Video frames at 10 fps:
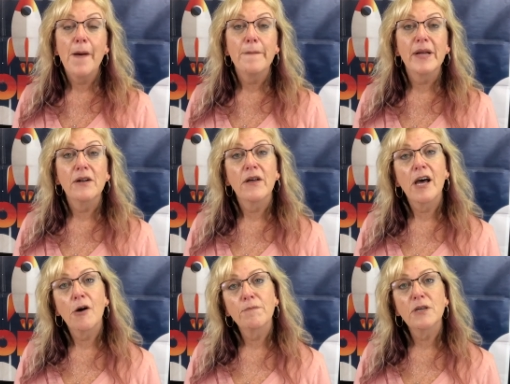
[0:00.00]
But it'll
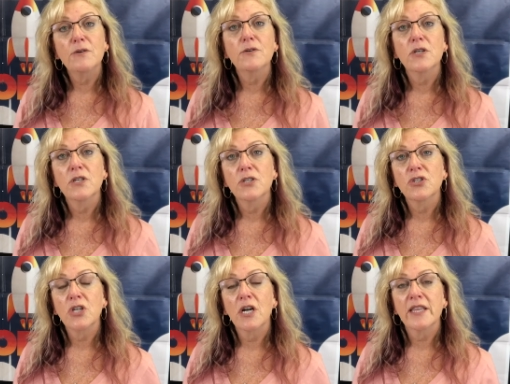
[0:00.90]
help you
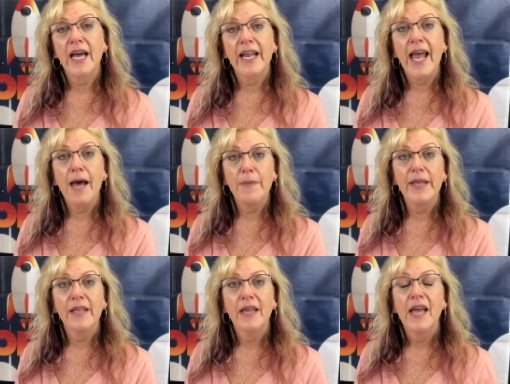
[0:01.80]
start that
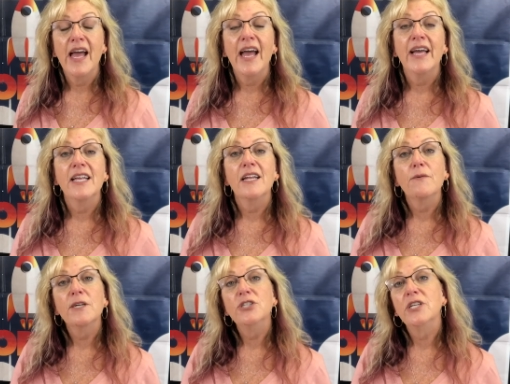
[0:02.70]
habit. And then I
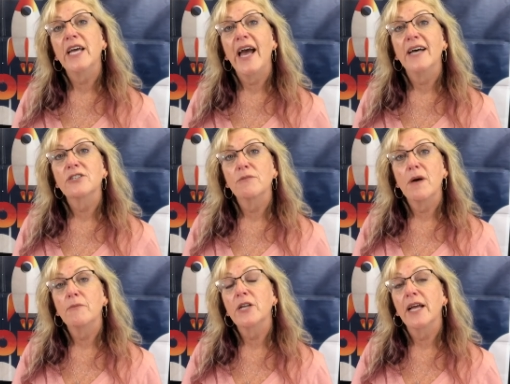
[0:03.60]
want you to ask your
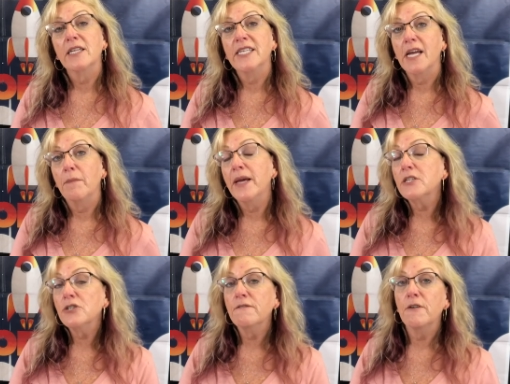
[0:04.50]
mom or dad to take a
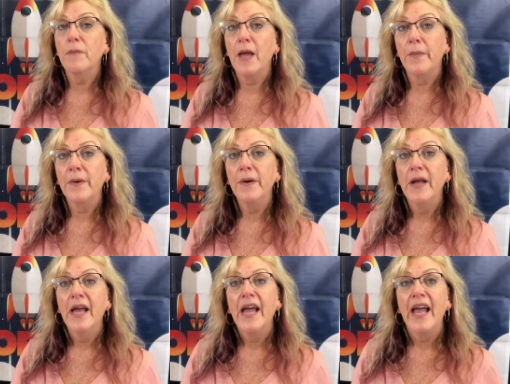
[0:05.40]
picture of your paper
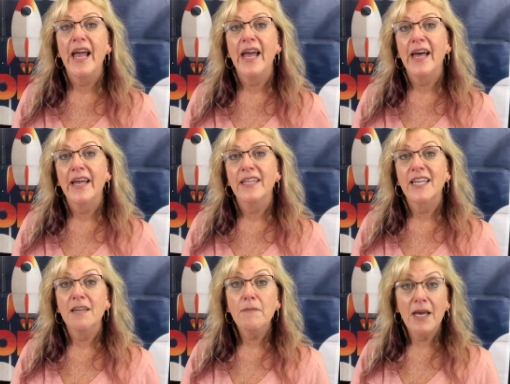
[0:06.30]
and
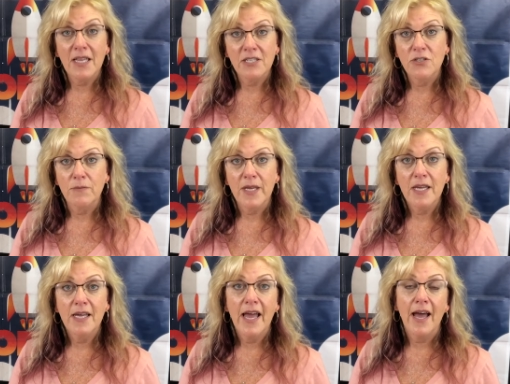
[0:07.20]
email it to
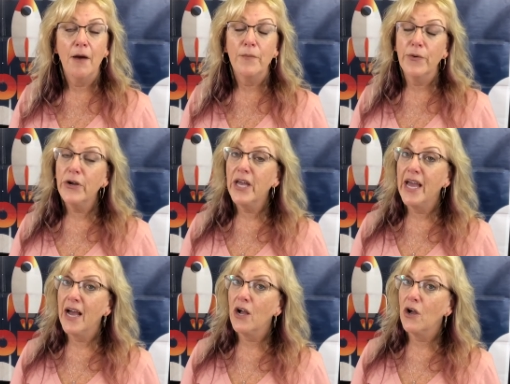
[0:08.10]
me at
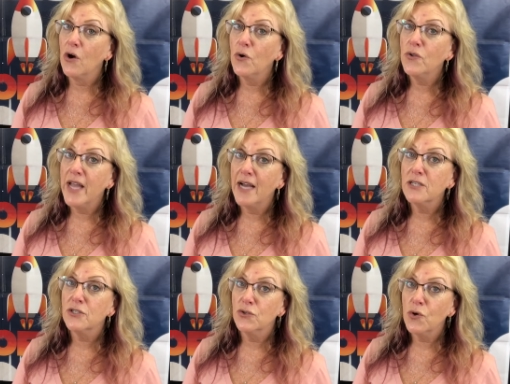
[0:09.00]

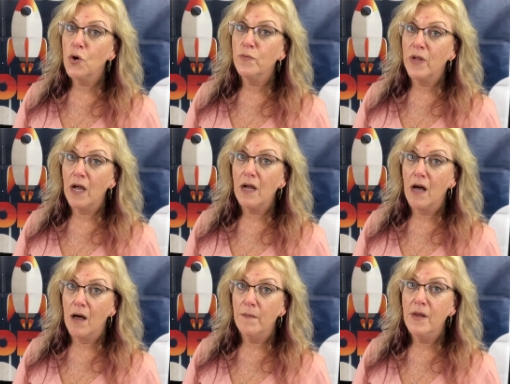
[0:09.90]

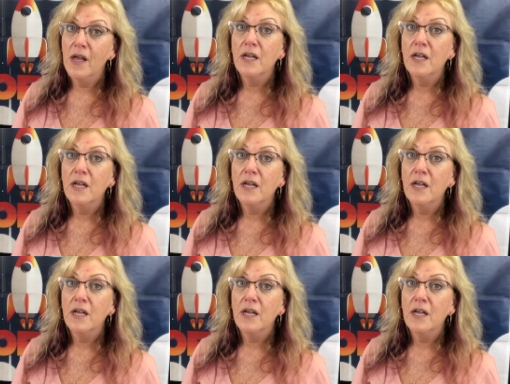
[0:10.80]
brooke@go-newhope.com